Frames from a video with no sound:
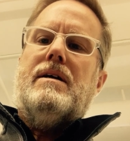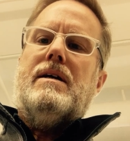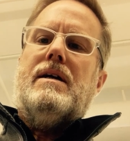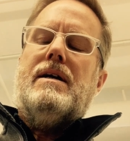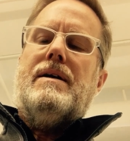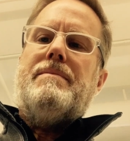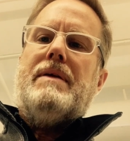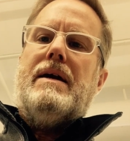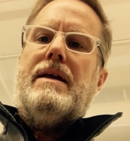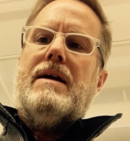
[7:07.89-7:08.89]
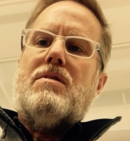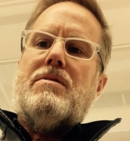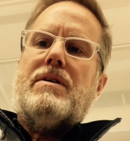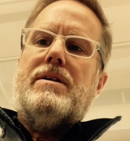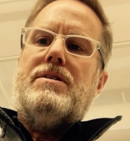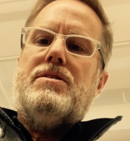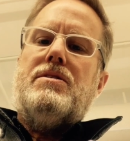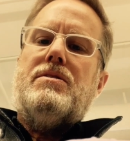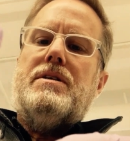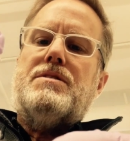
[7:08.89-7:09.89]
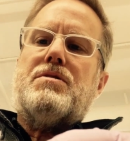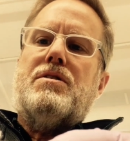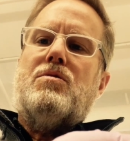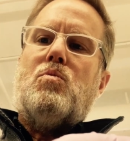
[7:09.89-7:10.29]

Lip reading: And now what we're going to do is we're going to